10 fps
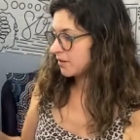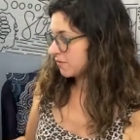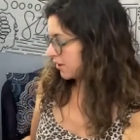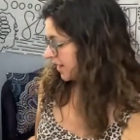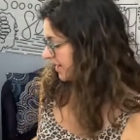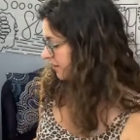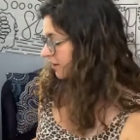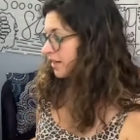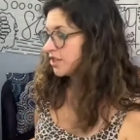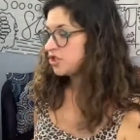right?
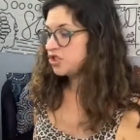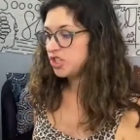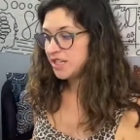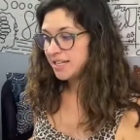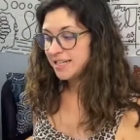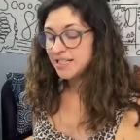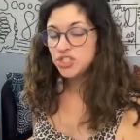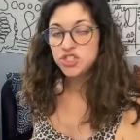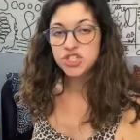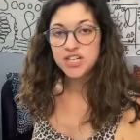G,
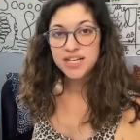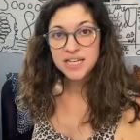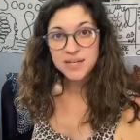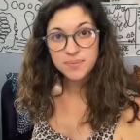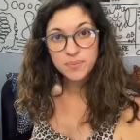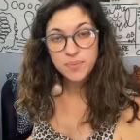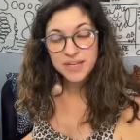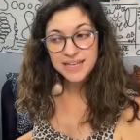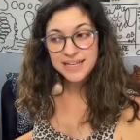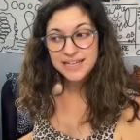G, B,
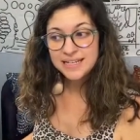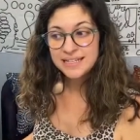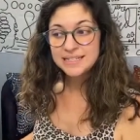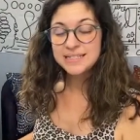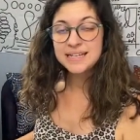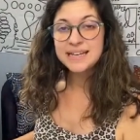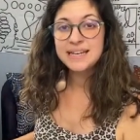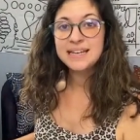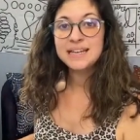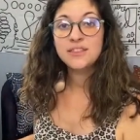D,
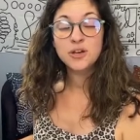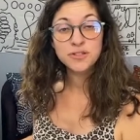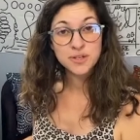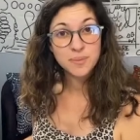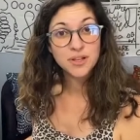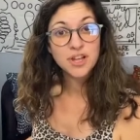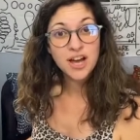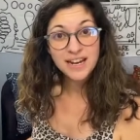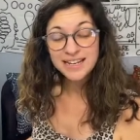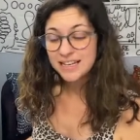those are
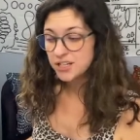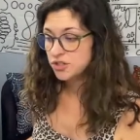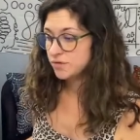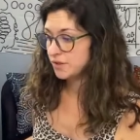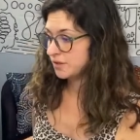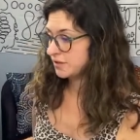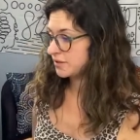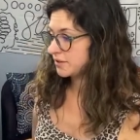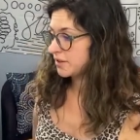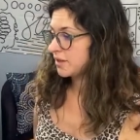melodic intervals.